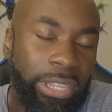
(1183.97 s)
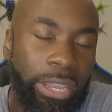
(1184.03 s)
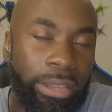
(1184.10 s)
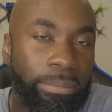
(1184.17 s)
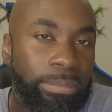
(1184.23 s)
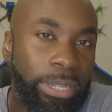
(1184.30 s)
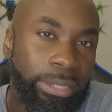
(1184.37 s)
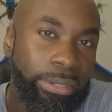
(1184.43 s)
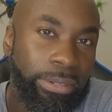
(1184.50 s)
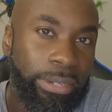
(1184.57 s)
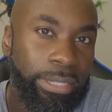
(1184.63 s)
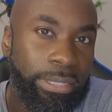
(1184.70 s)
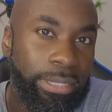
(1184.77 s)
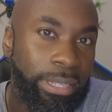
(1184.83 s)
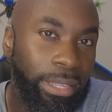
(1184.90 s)
Yeah, nothing
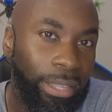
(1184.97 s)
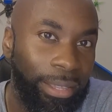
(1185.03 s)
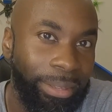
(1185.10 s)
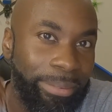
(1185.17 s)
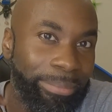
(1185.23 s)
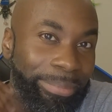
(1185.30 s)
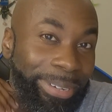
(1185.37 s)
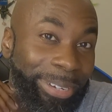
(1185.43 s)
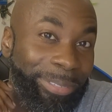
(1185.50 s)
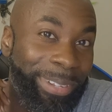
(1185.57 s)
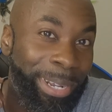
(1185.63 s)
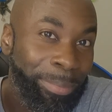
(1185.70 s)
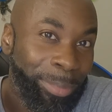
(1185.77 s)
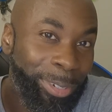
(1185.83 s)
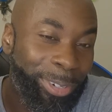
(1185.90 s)
crazy. But
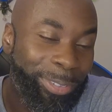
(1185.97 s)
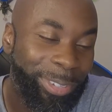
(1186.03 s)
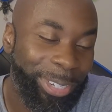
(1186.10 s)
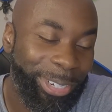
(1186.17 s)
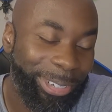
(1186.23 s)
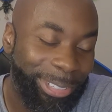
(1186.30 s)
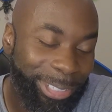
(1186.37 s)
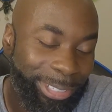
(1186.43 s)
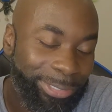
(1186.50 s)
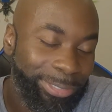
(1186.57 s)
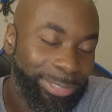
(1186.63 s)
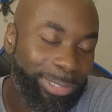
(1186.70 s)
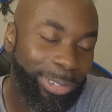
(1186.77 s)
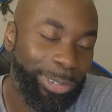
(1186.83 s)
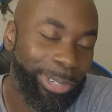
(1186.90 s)
when I moved here to
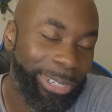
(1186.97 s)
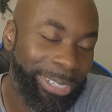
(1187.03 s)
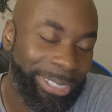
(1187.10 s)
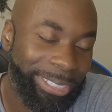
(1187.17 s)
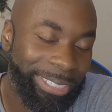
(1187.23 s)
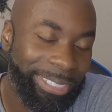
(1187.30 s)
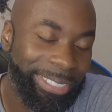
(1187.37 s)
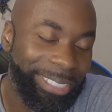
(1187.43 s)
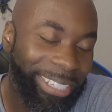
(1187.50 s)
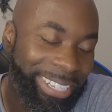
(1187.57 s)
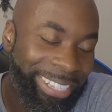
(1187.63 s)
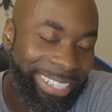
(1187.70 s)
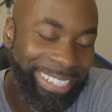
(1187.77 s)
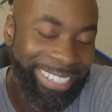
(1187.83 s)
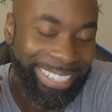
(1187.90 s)
Florida,
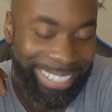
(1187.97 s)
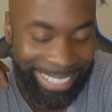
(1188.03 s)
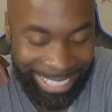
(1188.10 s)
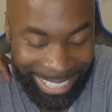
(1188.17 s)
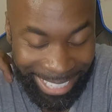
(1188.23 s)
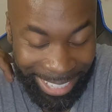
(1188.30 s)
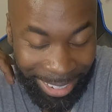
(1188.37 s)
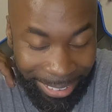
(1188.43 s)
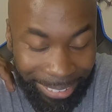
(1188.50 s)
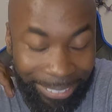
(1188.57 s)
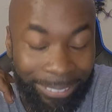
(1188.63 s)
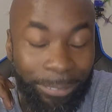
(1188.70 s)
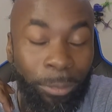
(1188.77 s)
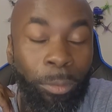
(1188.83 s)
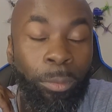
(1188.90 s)

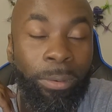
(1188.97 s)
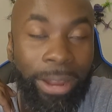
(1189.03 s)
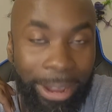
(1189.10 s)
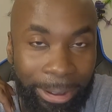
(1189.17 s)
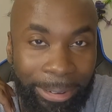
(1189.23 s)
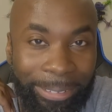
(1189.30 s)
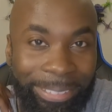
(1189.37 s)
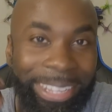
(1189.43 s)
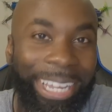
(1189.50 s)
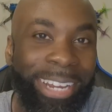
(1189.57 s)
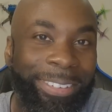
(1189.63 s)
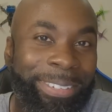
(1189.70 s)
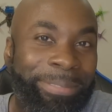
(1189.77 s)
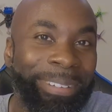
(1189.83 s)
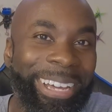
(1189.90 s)
wow,
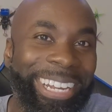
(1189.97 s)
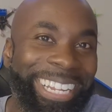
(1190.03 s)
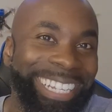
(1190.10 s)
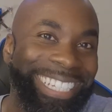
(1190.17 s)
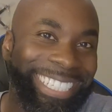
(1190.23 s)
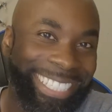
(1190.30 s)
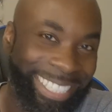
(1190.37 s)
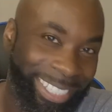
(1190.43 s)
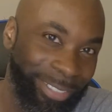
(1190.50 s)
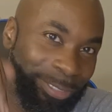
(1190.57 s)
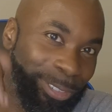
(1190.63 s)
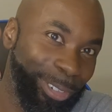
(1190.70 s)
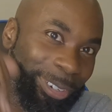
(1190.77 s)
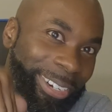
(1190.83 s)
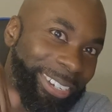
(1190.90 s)
everybody is in
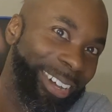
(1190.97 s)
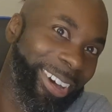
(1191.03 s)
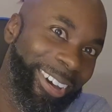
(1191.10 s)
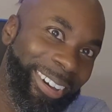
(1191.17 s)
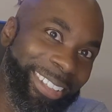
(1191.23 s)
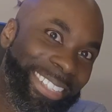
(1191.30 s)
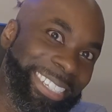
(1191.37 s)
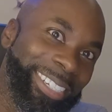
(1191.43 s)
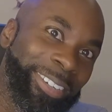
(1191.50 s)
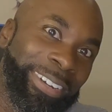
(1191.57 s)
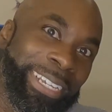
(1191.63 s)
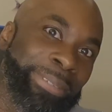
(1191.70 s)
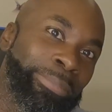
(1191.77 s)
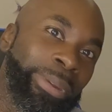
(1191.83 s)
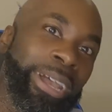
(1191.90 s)
Florida. All the
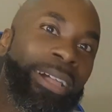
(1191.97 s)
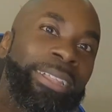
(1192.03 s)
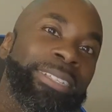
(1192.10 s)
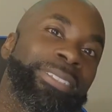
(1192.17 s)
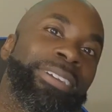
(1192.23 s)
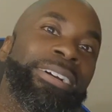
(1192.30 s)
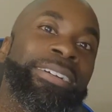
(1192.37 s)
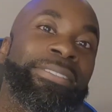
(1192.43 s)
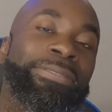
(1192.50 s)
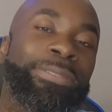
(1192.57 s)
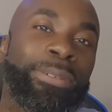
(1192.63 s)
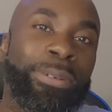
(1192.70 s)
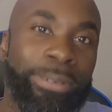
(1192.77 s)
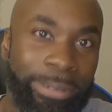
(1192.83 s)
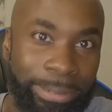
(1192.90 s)
great pilots are in
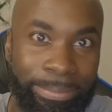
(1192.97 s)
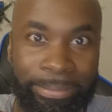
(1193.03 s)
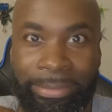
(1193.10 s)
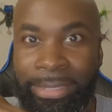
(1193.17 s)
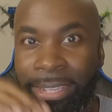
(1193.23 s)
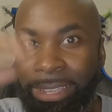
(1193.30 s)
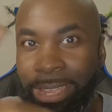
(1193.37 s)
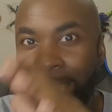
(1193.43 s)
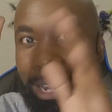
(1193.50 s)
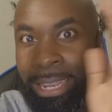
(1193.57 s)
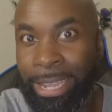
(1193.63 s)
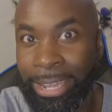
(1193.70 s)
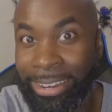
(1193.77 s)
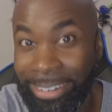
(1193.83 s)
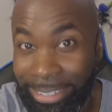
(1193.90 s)
Florida.
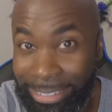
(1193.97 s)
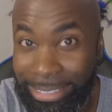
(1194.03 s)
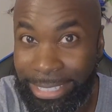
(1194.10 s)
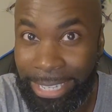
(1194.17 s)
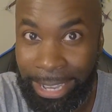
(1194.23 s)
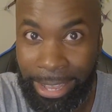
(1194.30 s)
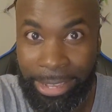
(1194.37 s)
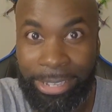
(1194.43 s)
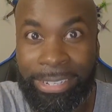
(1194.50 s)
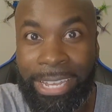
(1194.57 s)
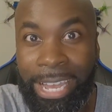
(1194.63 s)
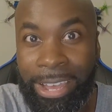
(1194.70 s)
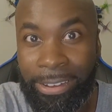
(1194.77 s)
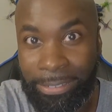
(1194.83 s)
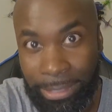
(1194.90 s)
Atlanta, yeah, you
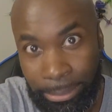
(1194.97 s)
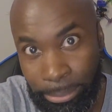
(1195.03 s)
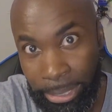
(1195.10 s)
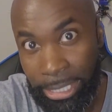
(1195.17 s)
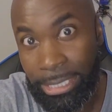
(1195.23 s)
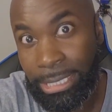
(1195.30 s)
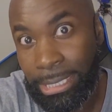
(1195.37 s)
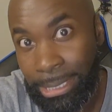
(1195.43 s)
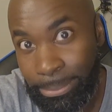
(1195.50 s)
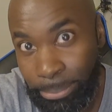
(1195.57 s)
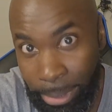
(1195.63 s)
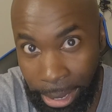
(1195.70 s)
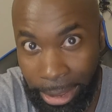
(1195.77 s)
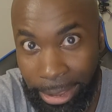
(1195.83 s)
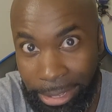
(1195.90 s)
have the best
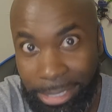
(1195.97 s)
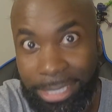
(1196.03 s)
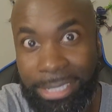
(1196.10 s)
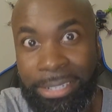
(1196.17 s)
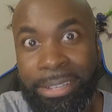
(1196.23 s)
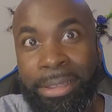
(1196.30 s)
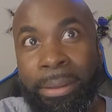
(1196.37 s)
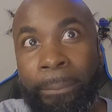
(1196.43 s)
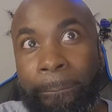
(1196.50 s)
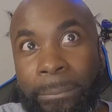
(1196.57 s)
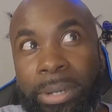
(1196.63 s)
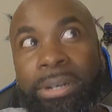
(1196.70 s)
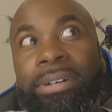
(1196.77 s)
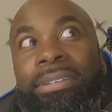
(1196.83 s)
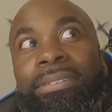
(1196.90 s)
spots,
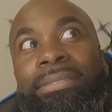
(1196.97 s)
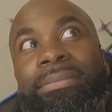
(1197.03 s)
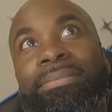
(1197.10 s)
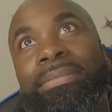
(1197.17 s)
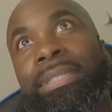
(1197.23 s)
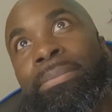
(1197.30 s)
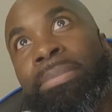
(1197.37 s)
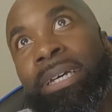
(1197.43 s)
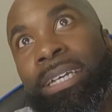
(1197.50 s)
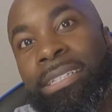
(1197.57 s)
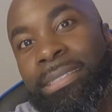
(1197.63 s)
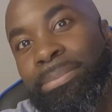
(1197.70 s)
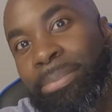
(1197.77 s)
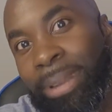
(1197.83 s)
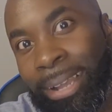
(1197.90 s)
but the
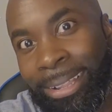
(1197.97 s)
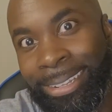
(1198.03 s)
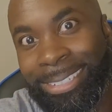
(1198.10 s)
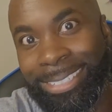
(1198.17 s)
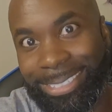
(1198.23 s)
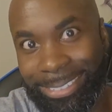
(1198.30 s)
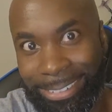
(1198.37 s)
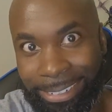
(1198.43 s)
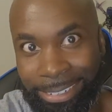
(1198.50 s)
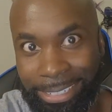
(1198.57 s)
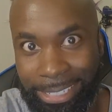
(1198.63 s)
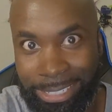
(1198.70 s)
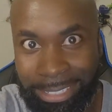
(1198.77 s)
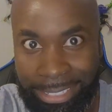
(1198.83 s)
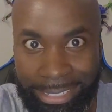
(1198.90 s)
best palettes are
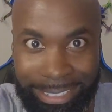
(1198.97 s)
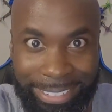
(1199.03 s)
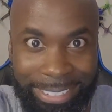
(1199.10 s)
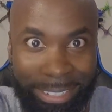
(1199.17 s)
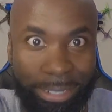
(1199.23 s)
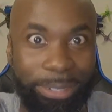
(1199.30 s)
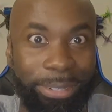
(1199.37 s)
in